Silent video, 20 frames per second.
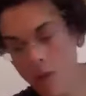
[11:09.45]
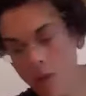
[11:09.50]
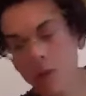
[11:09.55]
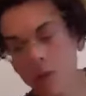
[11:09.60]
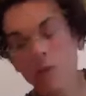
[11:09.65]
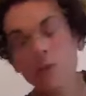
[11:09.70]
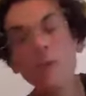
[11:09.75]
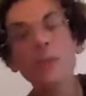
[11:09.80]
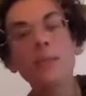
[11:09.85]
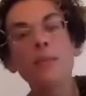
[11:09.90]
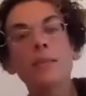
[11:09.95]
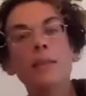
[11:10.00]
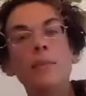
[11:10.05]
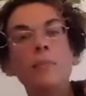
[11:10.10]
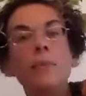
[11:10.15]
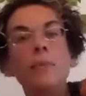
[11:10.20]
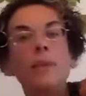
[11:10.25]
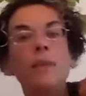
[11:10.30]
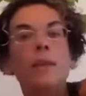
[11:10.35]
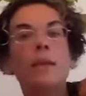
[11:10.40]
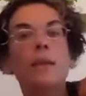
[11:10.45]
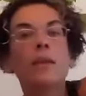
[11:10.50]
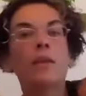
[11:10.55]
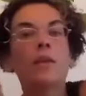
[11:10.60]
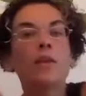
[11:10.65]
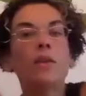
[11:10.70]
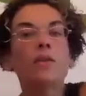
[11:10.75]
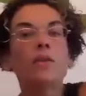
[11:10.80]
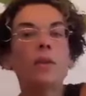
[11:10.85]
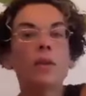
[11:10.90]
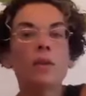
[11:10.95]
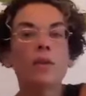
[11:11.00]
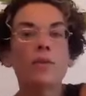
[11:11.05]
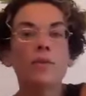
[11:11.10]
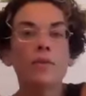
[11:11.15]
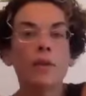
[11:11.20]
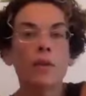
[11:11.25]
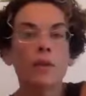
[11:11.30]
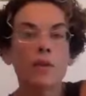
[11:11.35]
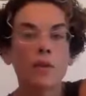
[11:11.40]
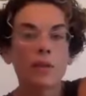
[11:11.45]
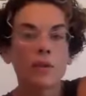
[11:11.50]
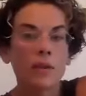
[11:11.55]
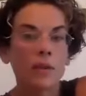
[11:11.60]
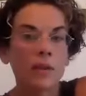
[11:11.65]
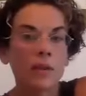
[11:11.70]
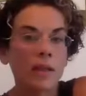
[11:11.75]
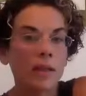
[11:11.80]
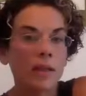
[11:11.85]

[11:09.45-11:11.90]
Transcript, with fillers: there's something you could have learned